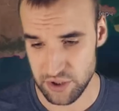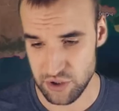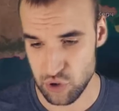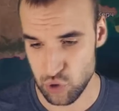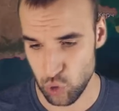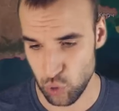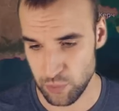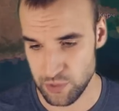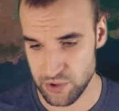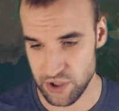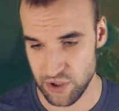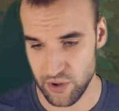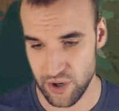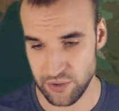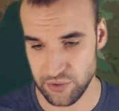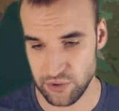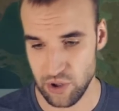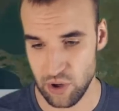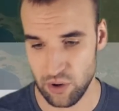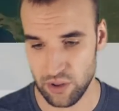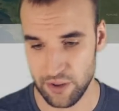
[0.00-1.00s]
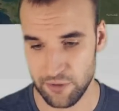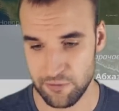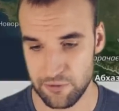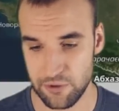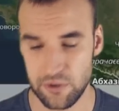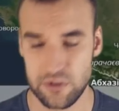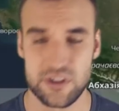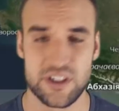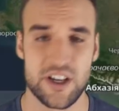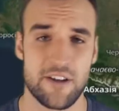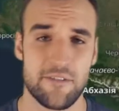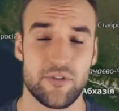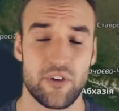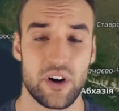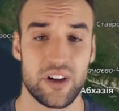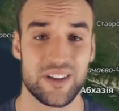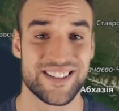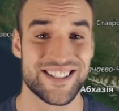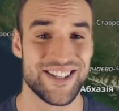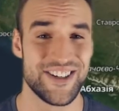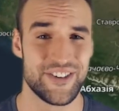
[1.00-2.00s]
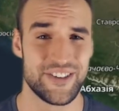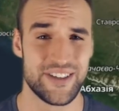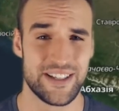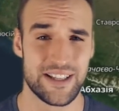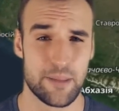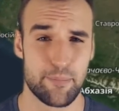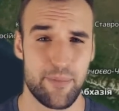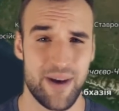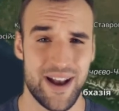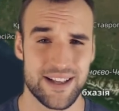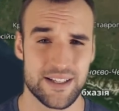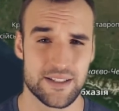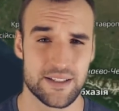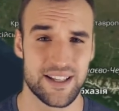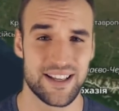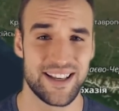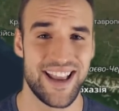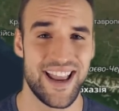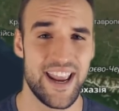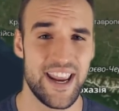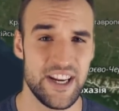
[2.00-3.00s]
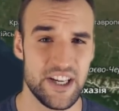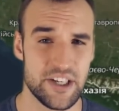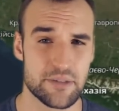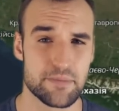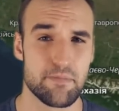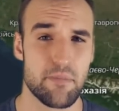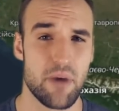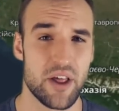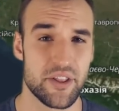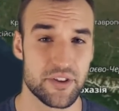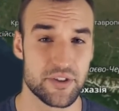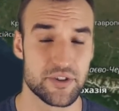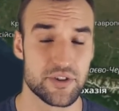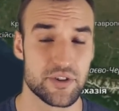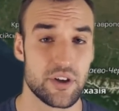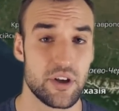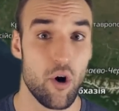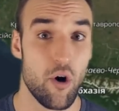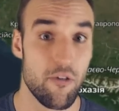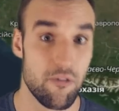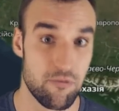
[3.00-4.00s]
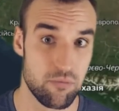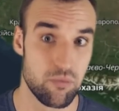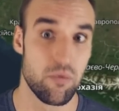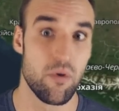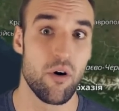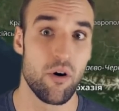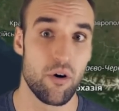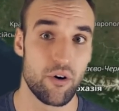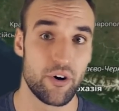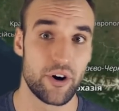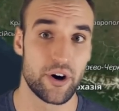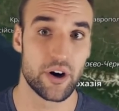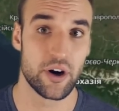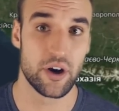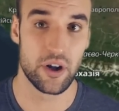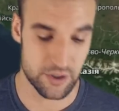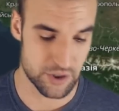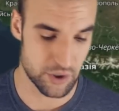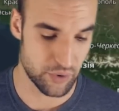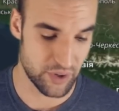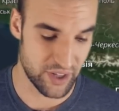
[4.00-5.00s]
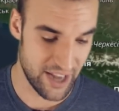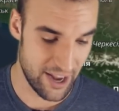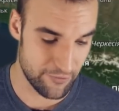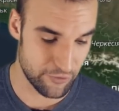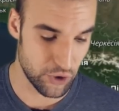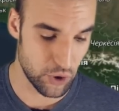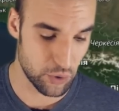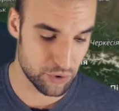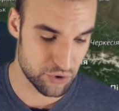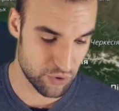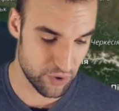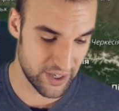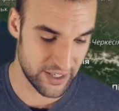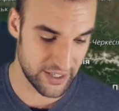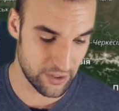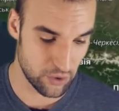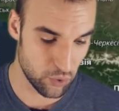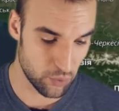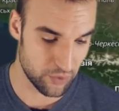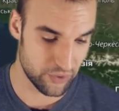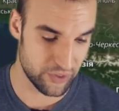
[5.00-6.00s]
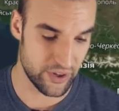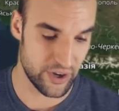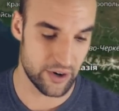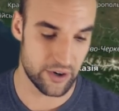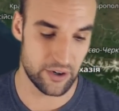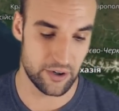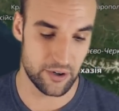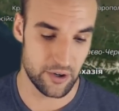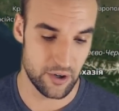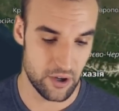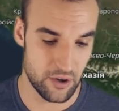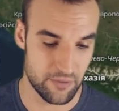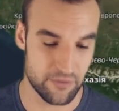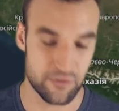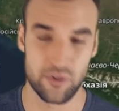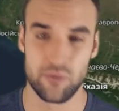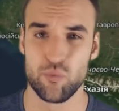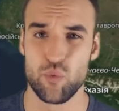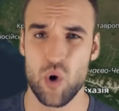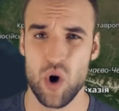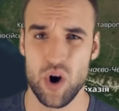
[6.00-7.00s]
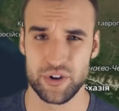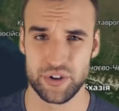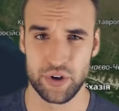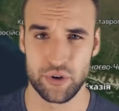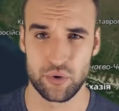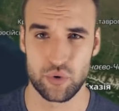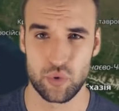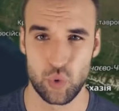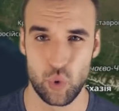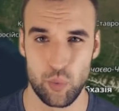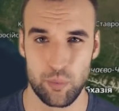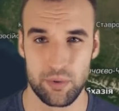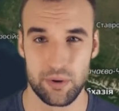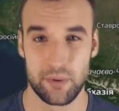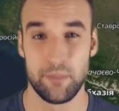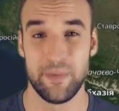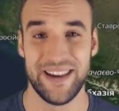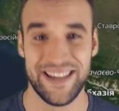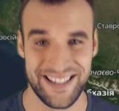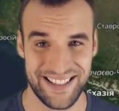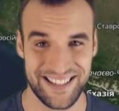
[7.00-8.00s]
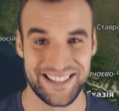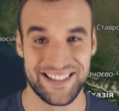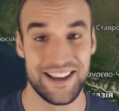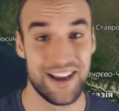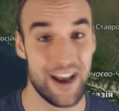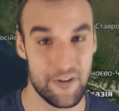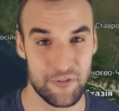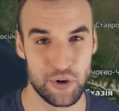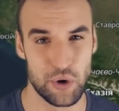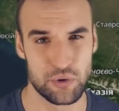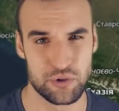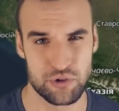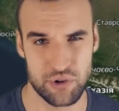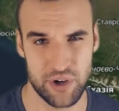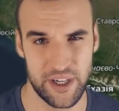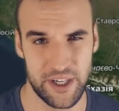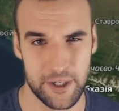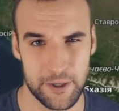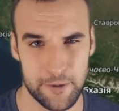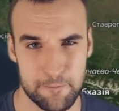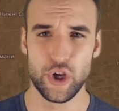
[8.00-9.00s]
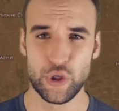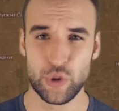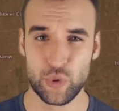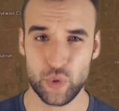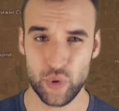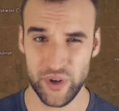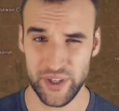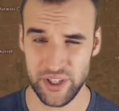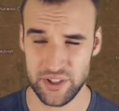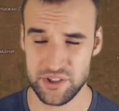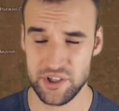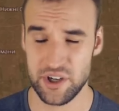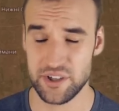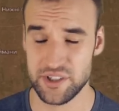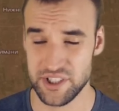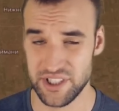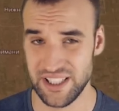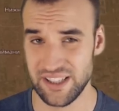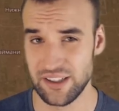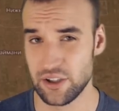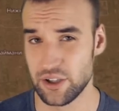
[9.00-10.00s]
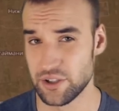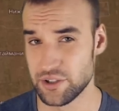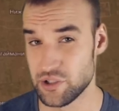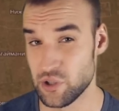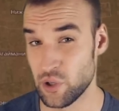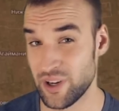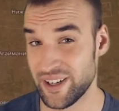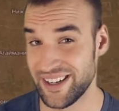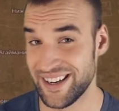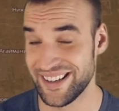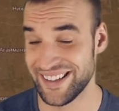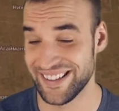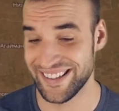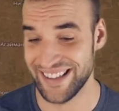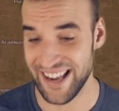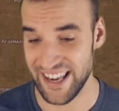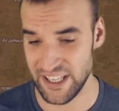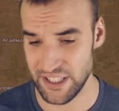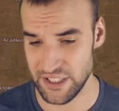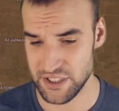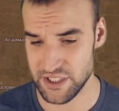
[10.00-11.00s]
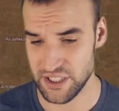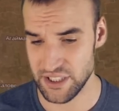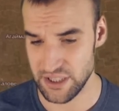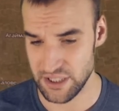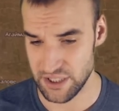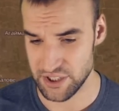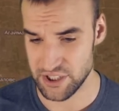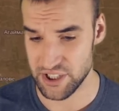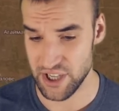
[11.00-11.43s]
the troops around all the fronts have volunteered in the past 8 months of war, so they have no training, or they're from Wagner Group, meaning they have no training. Ukrainians are still consolidating gains in the